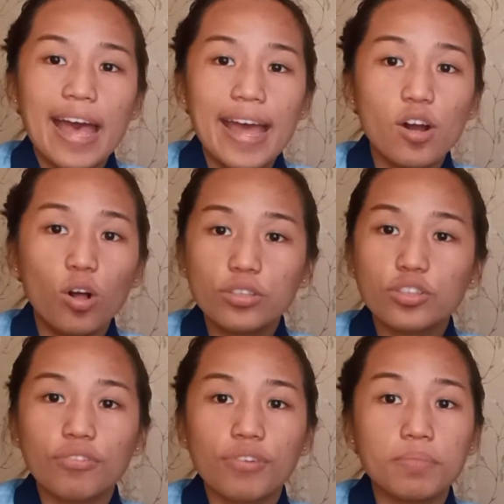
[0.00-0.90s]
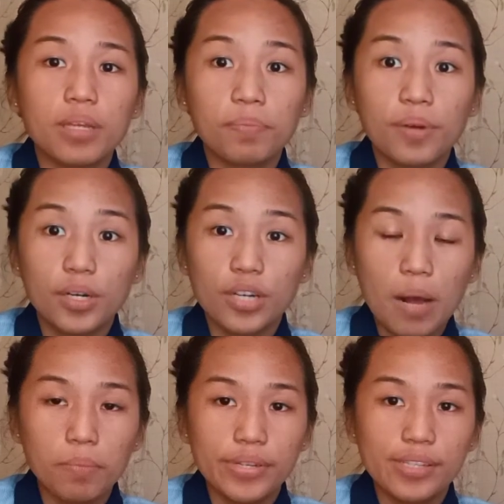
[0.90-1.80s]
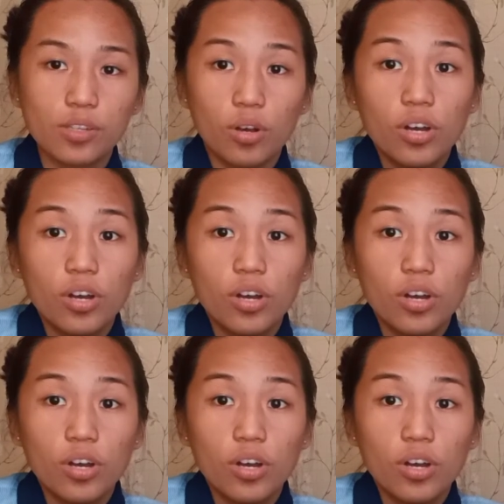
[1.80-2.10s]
and also from the programmers